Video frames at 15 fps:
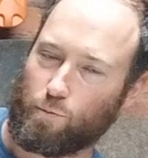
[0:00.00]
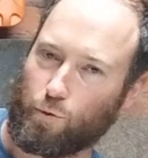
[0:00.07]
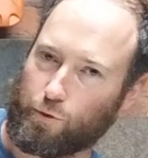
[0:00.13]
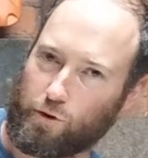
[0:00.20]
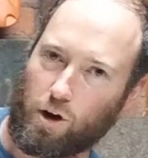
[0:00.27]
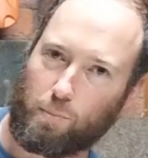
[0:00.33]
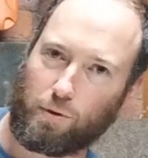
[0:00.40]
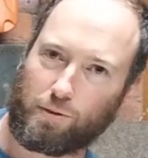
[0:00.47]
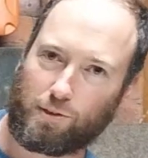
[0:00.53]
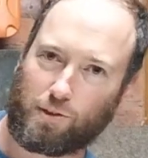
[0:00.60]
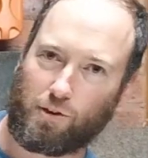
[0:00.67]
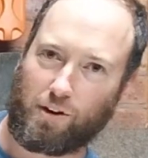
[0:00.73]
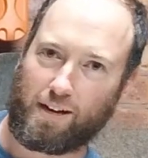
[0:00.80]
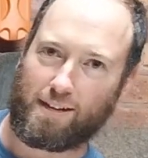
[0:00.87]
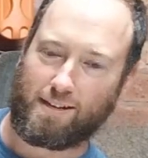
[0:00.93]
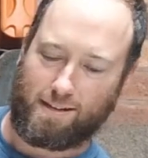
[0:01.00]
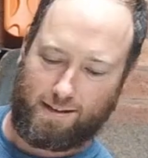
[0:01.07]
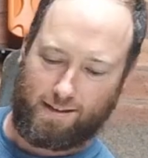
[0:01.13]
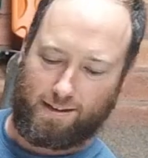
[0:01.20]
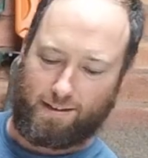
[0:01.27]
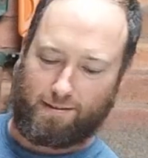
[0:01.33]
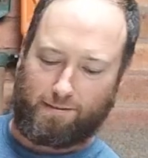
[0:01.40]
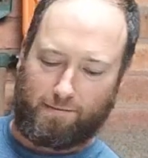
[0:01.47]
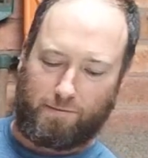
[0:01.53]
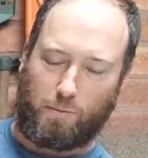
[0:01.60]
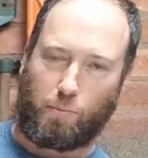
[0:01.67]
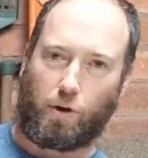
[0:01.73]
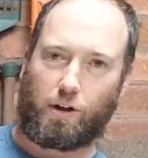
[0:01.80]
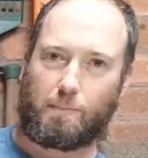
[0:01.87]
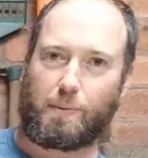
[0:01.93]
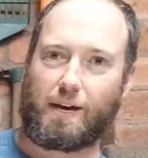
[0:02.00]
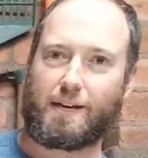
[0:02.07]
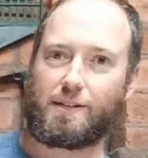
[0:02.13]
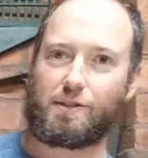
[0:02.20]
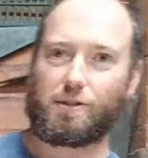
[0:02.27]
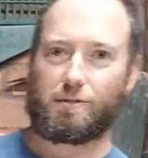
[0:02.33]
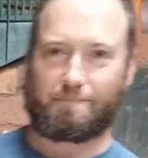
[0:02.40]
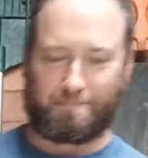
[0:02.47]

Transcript: We'll throw up on the screen the product page.